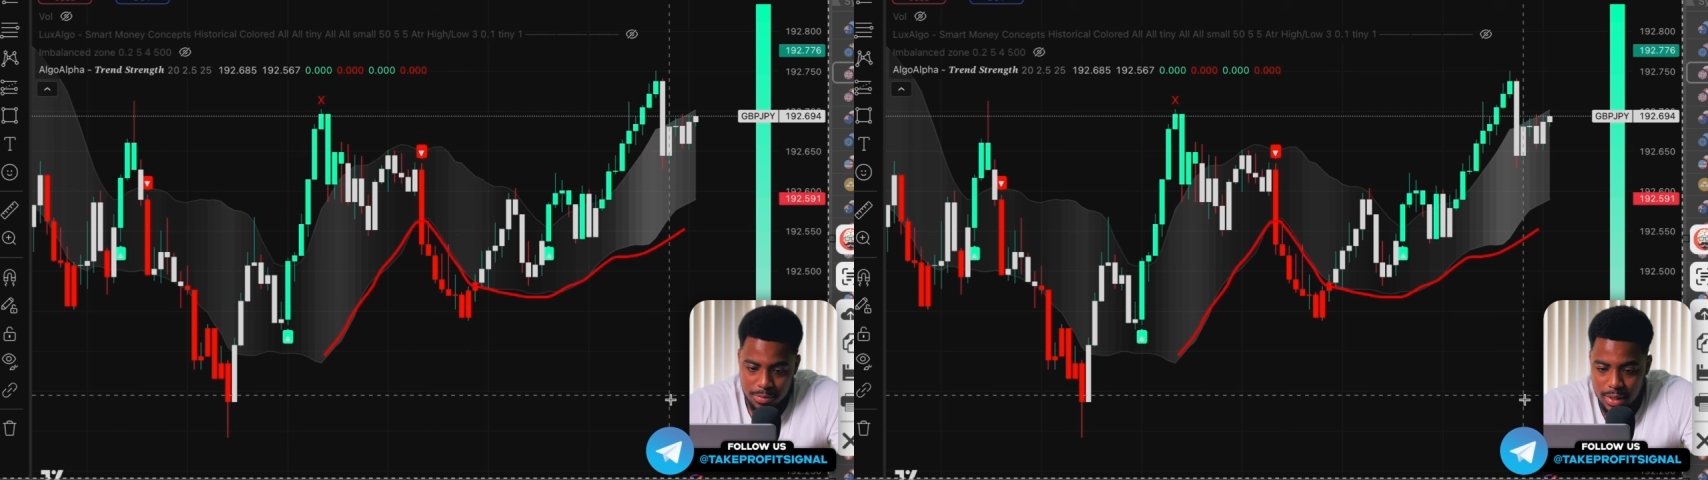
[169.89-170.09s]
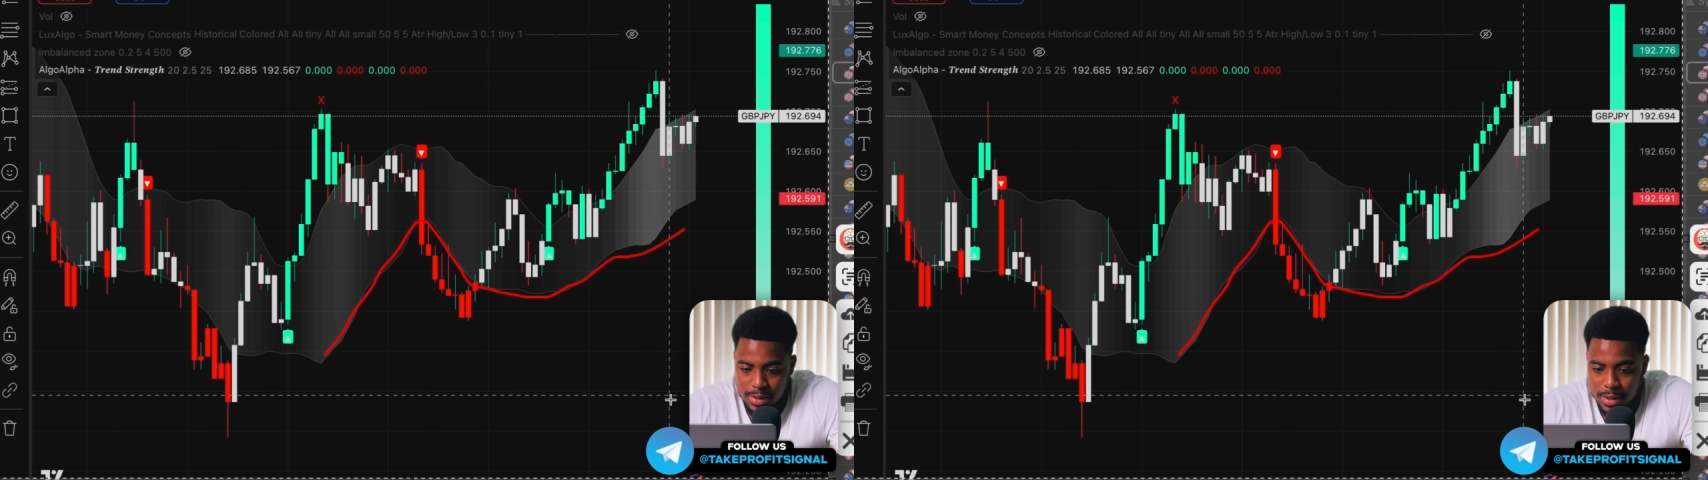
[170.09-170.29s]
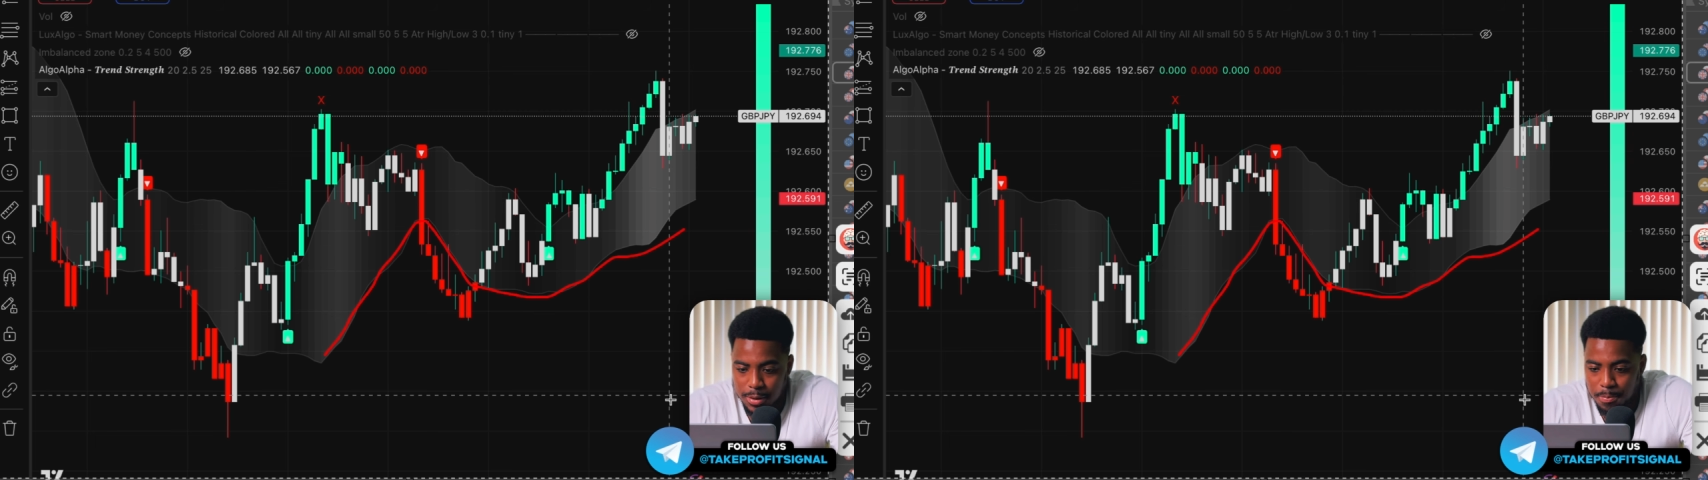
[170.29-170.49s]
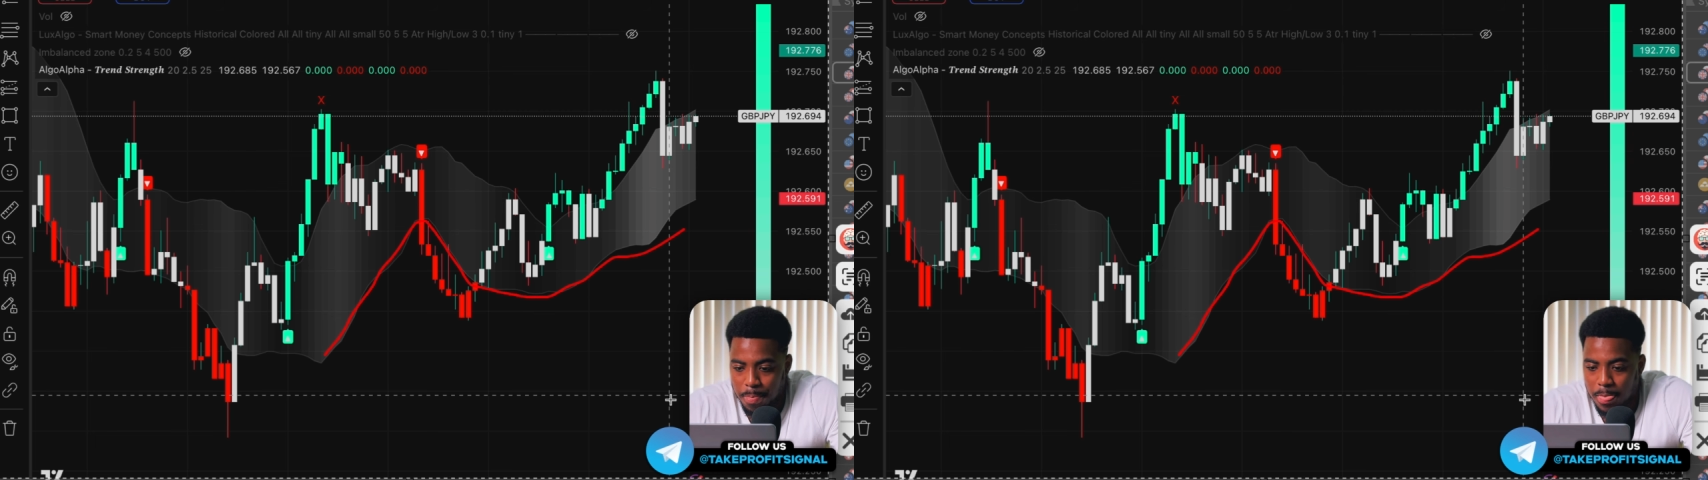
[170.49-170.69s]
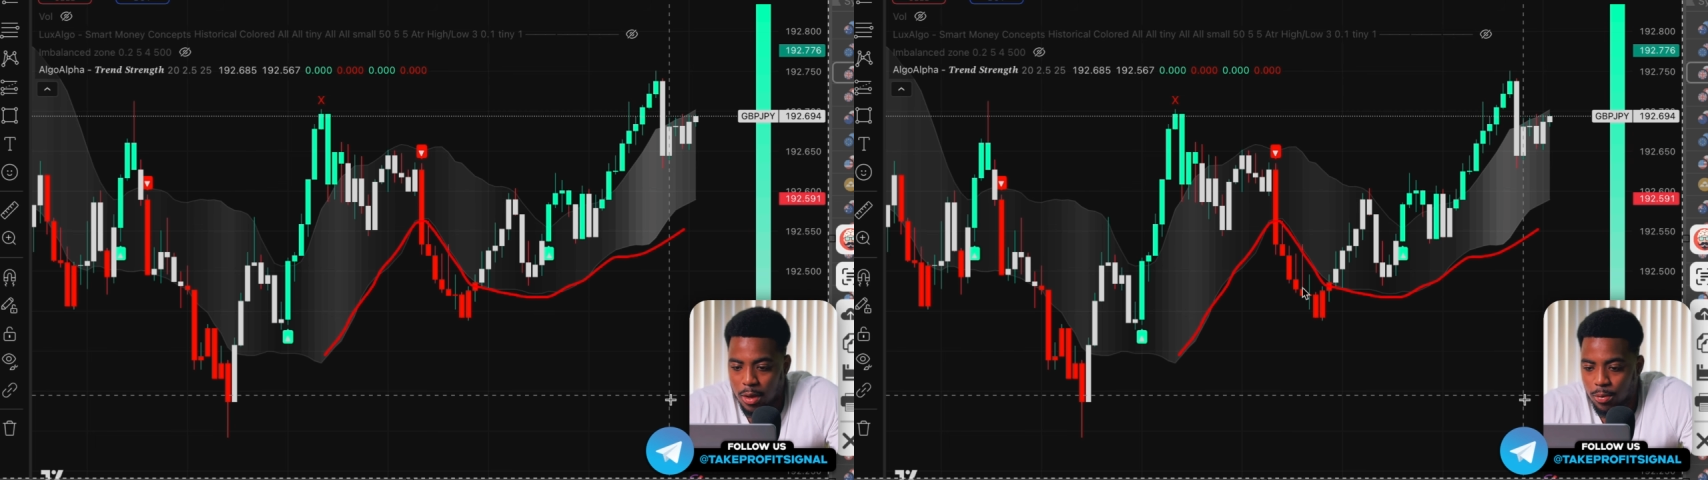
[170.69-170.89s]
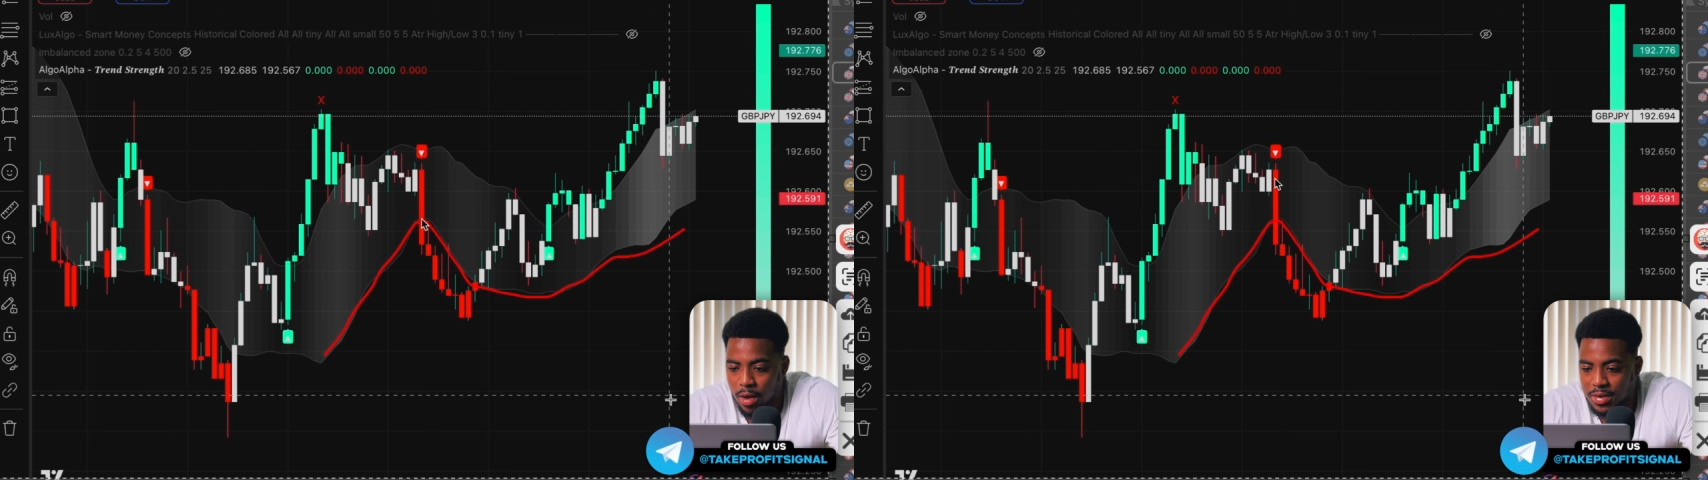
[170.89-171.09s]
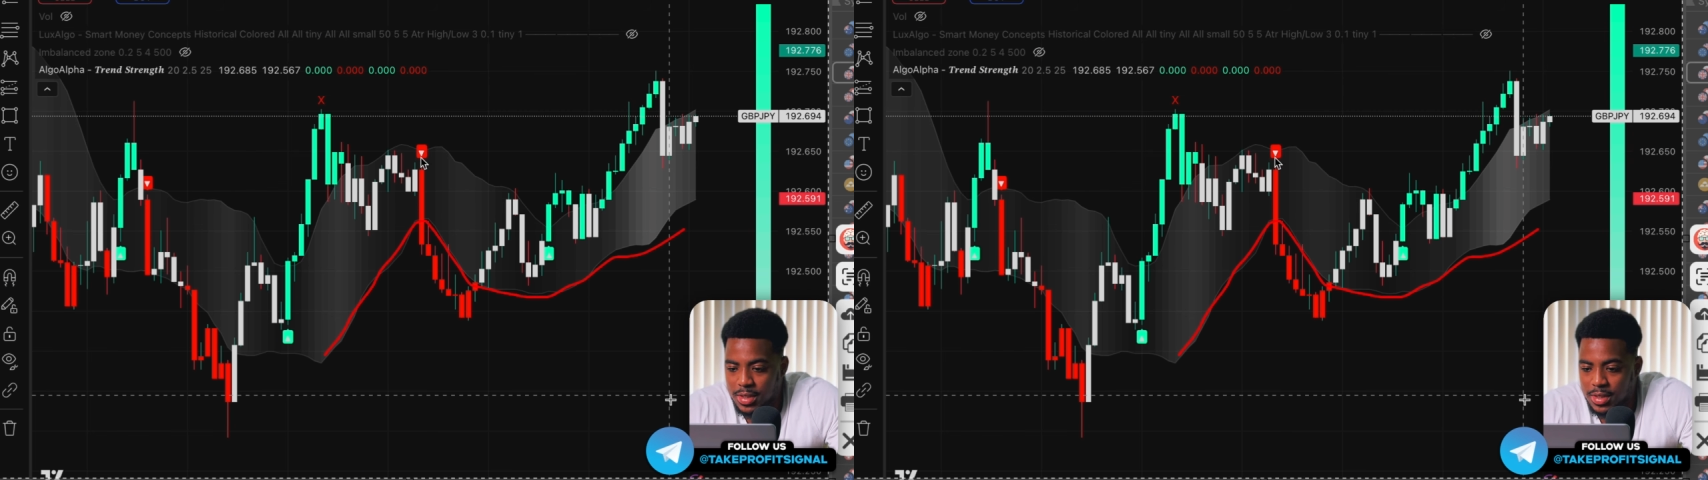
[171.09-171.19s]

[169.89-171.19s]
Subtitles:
Let's say we have a